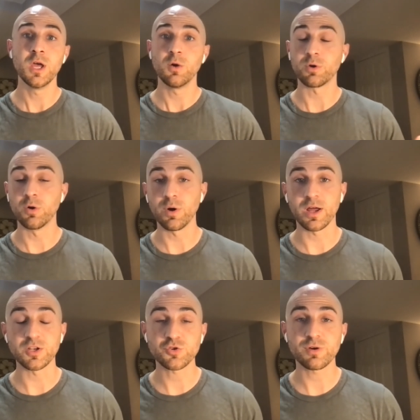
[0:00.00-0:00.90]
we're going
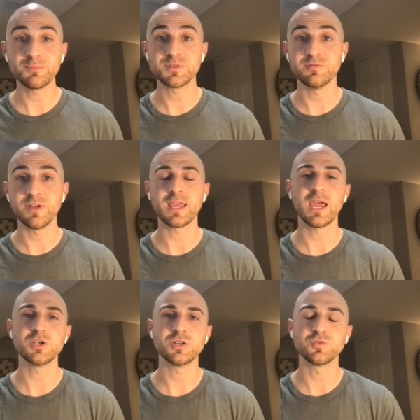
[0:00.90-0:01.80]
on trips and
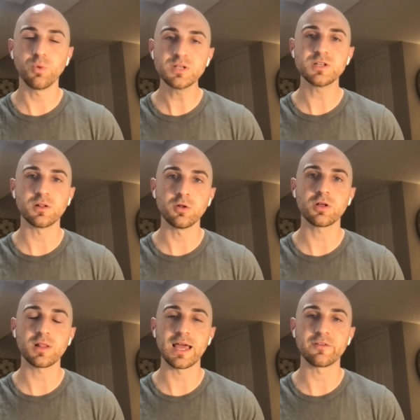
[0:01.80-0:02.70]
vacations. What does it
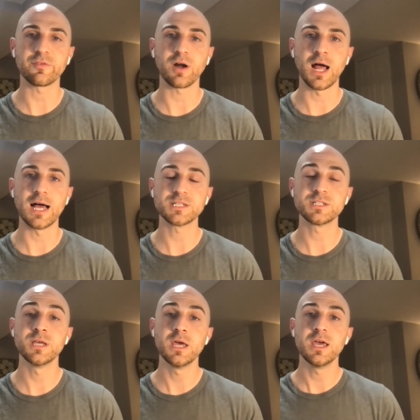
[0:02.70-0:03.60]
look like for
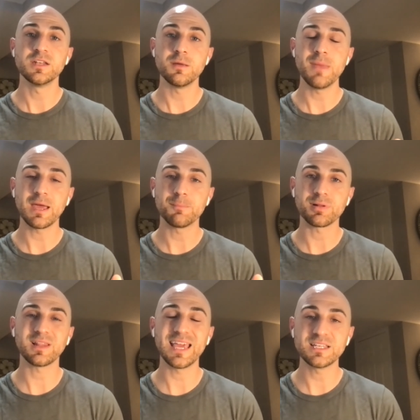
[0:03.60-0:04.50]
us to make
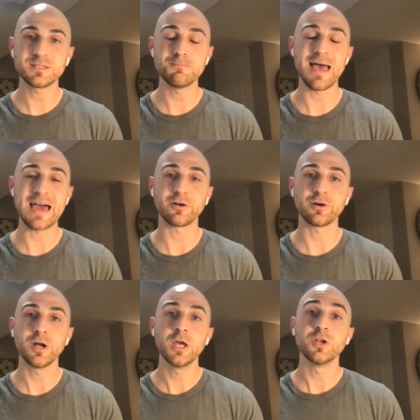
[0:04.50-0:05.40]
place
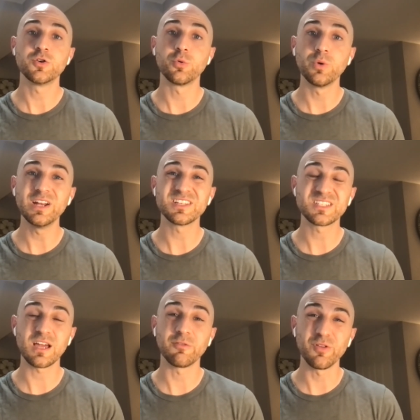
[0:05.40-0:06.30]
matter, to
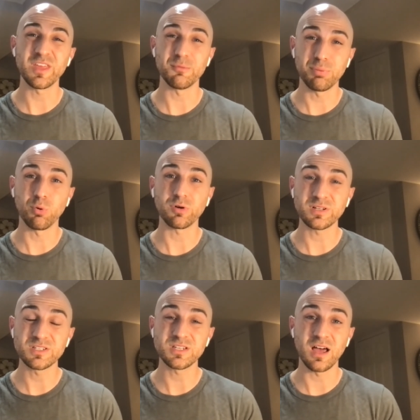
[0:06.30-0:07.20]
rediscover the
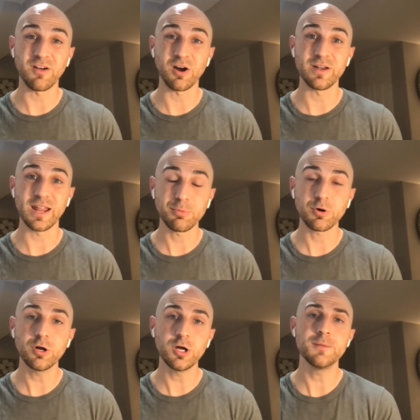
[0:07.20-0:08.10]
importance of our
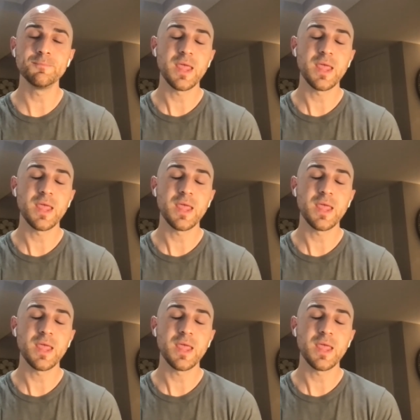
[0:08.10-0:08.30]
neighborhood